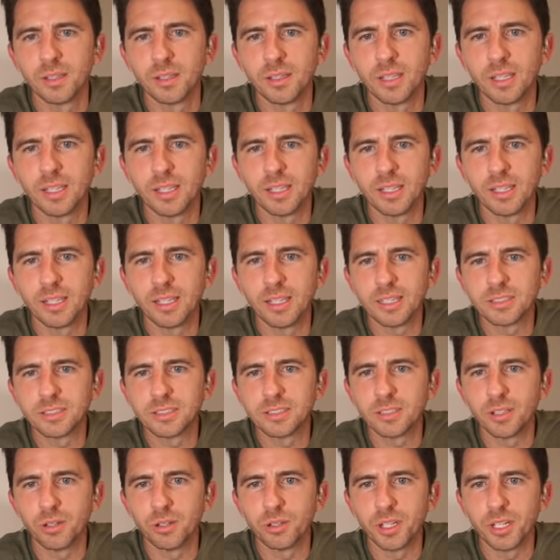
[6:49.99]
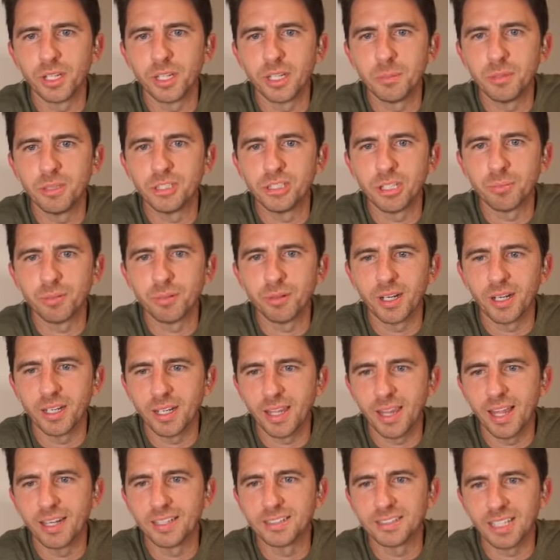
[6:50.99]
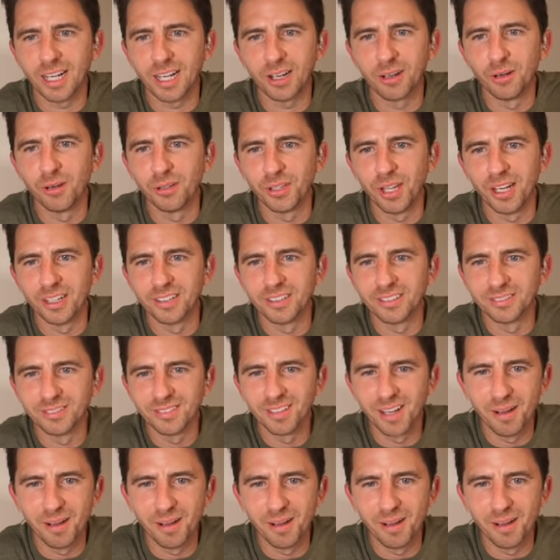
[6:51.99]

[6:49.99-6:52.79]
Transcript: Let's hold on. Let me jump right into that in a second. Hold on.